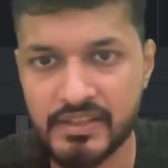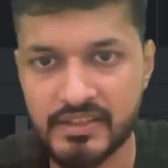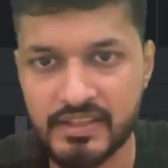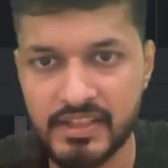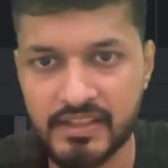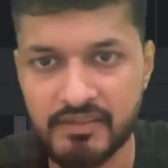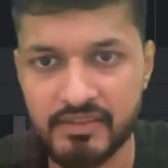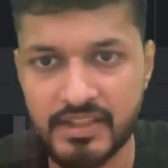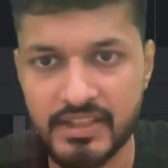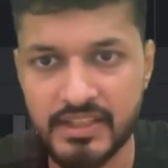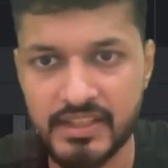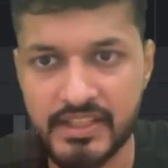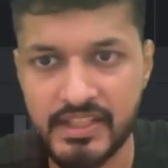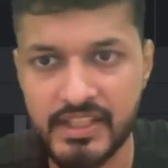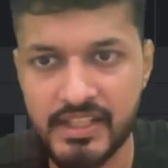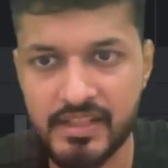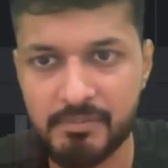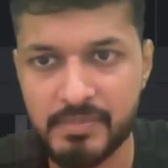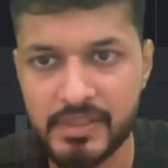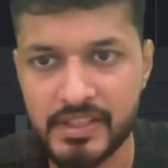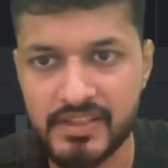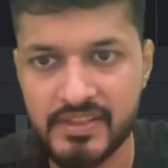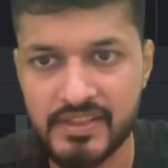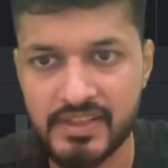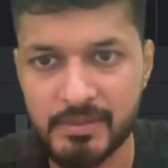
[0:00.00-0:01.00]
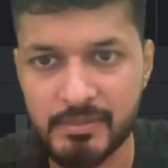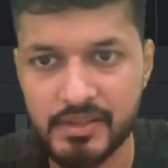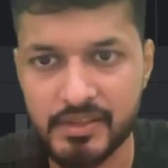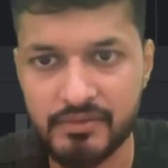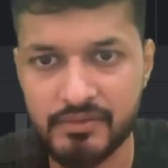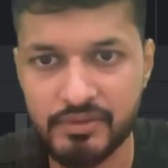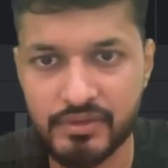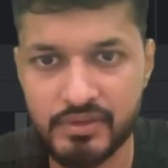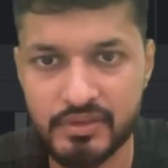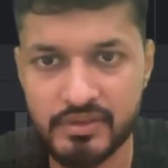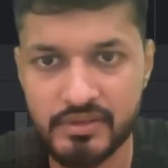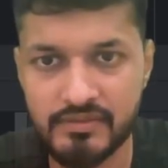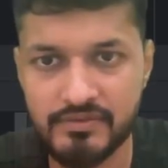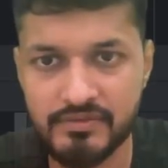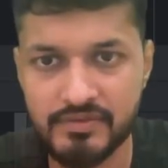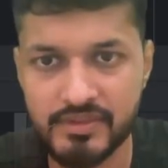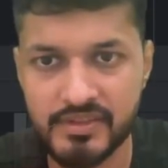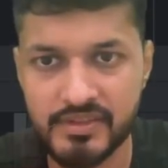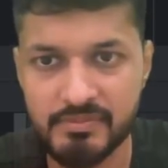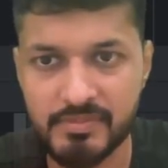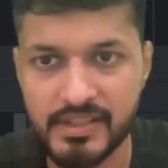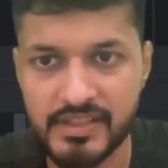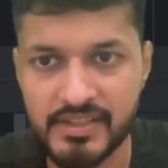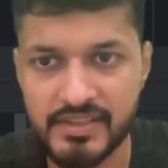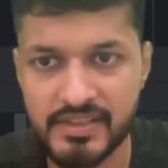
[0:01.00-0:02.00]
Then we'll create Buzz semaphore,
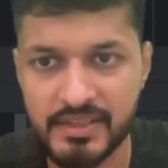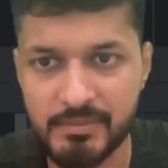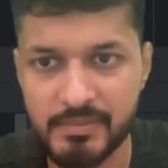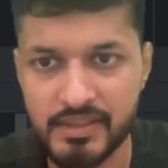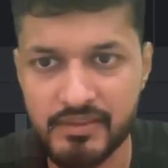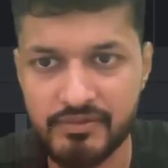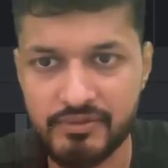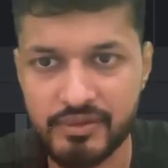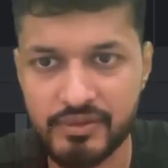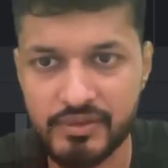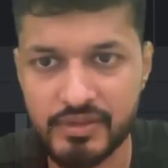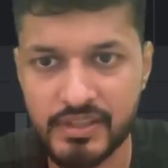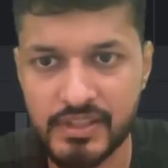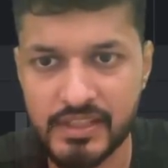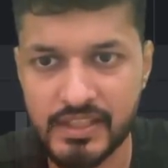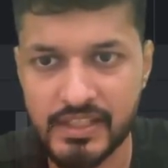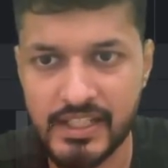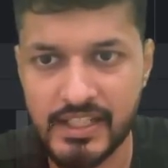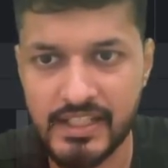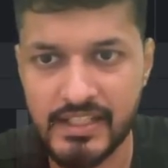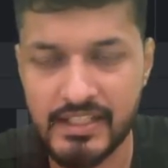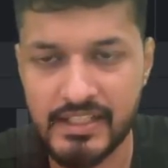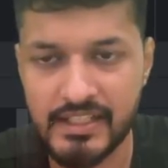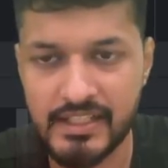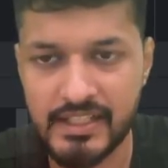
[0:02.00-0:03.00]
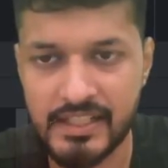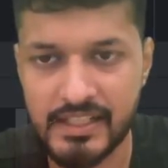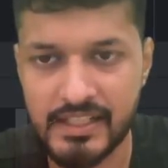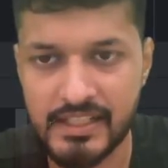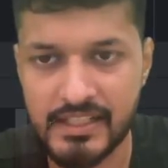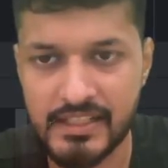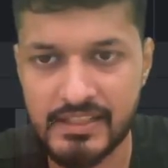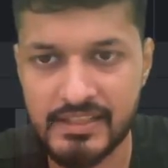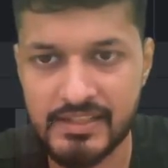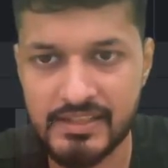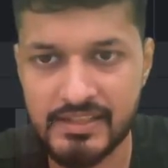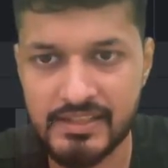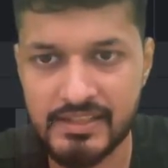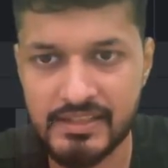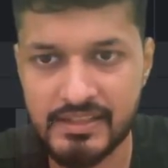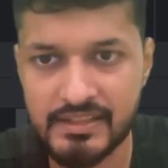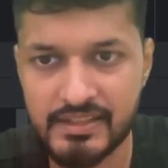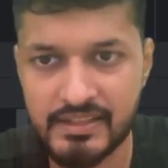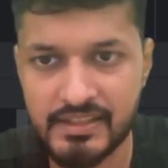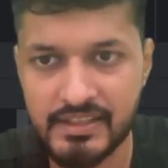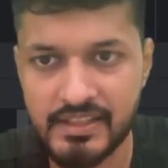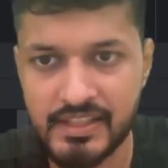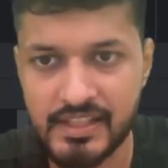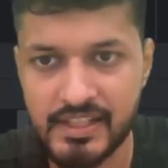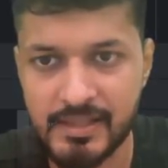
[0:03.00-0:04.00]
FizzBuzz semaphore, and at last
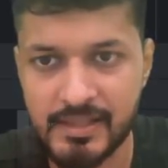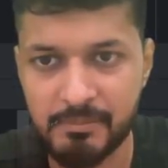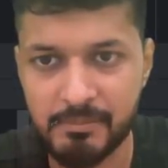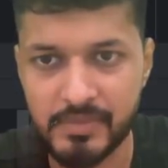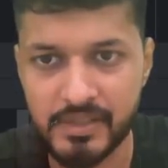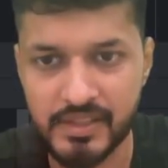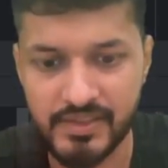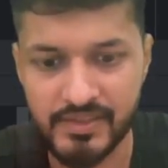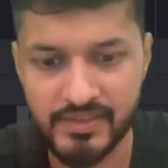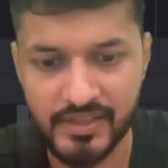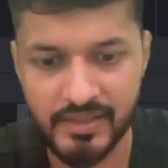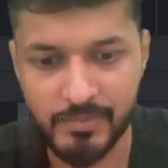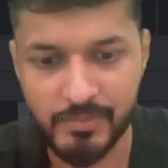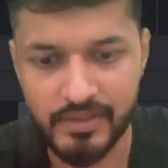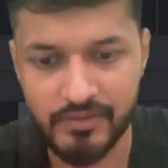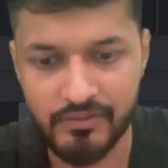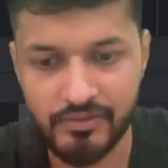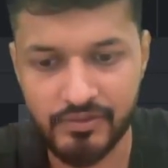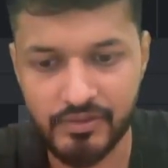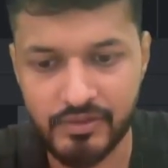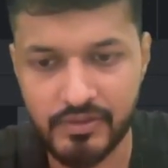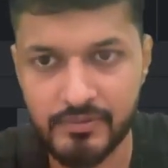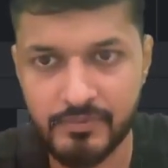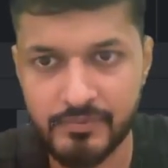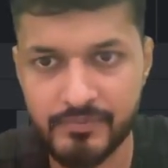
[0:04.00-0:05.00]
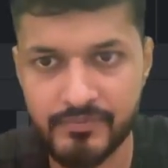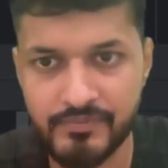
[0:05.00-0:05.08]
number semaphore,